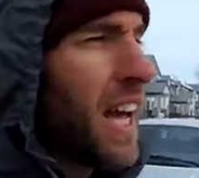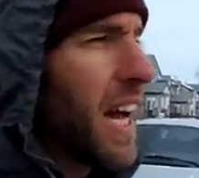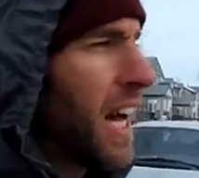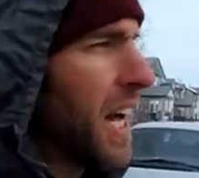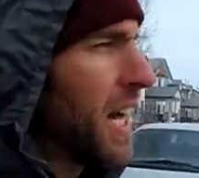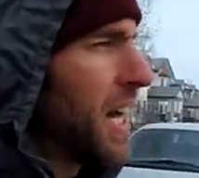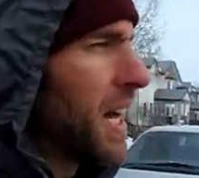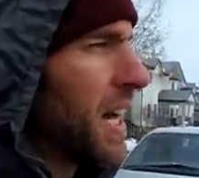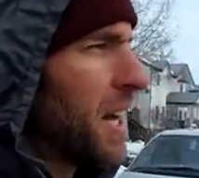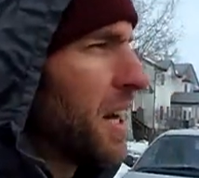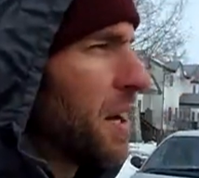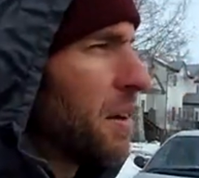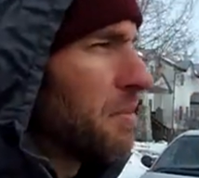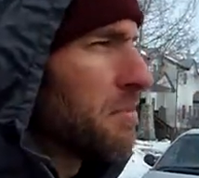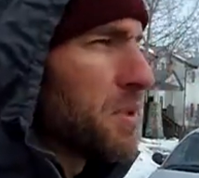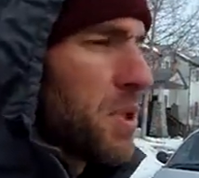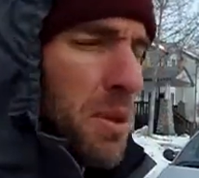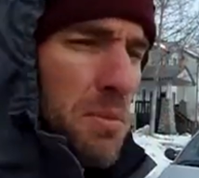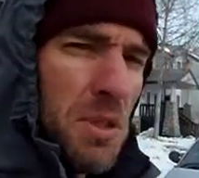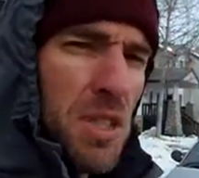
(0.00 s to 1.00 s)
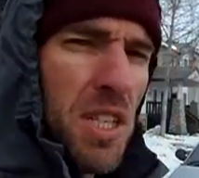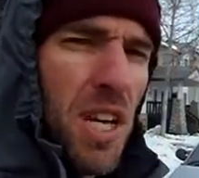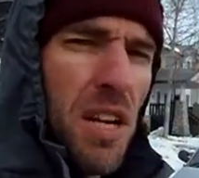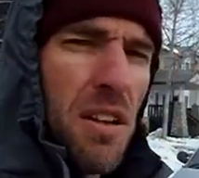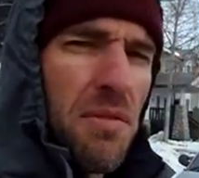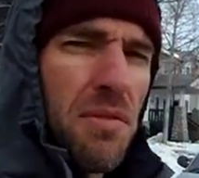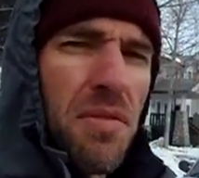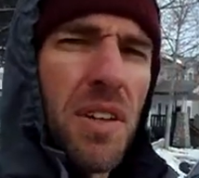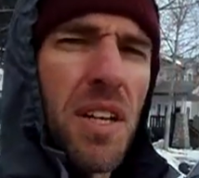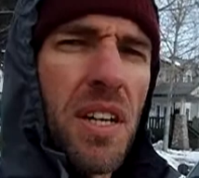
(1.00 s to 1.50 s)
So I'm just kind
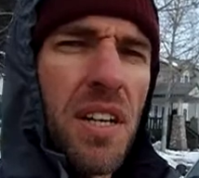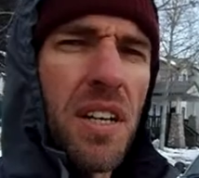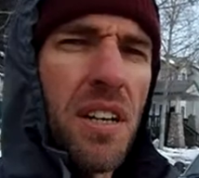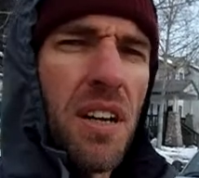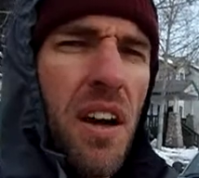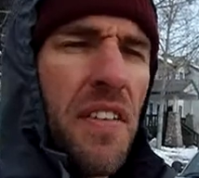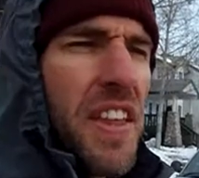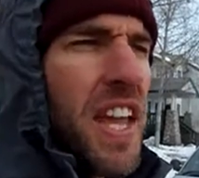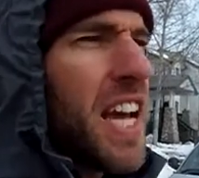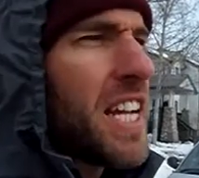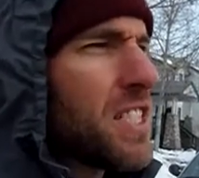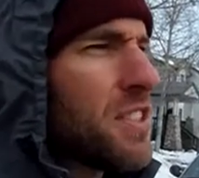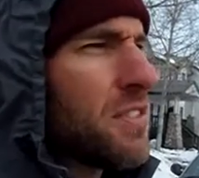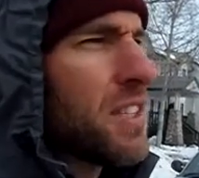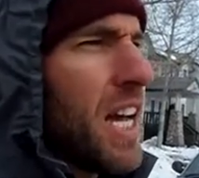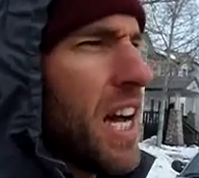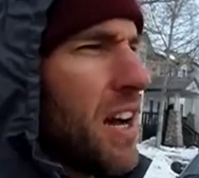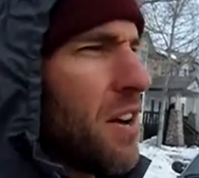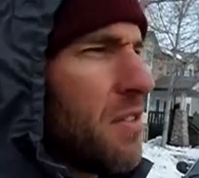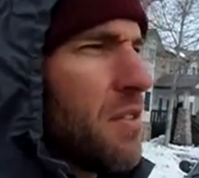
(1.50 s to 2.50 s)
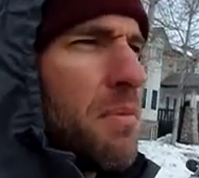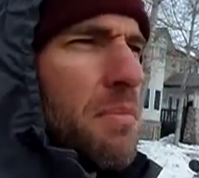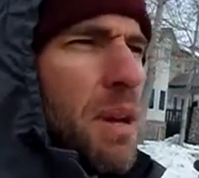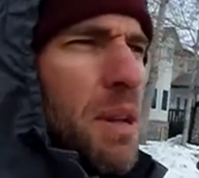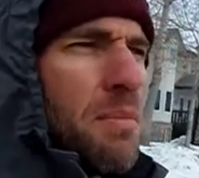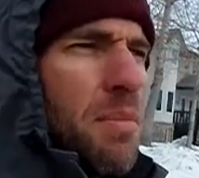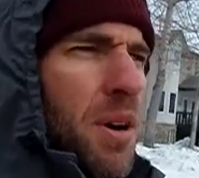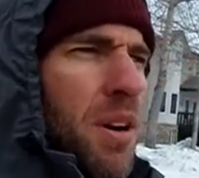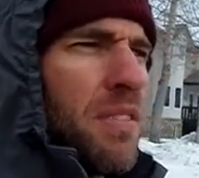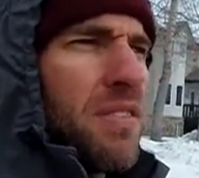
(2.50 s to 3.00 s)
of on the edge of town. The
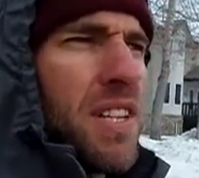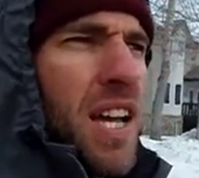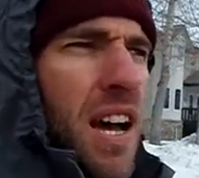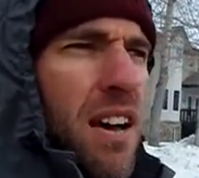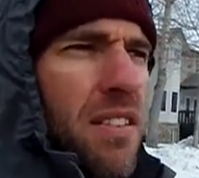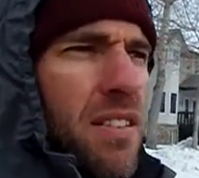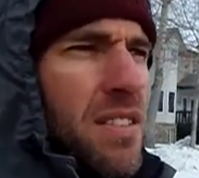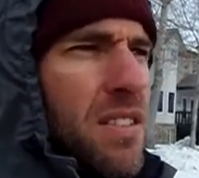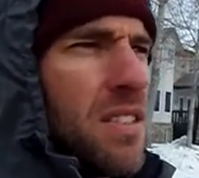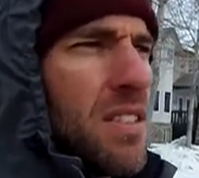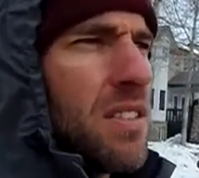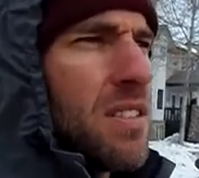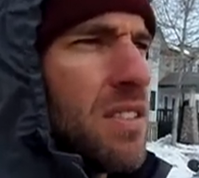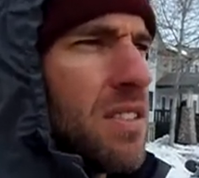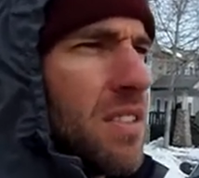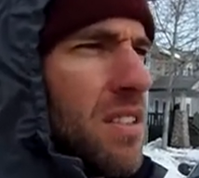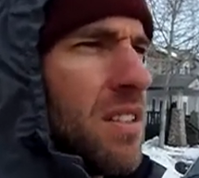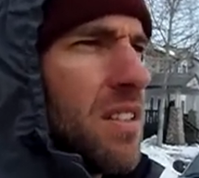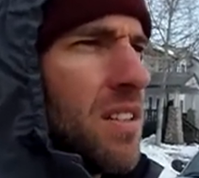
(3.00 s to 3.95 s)
main part of town is just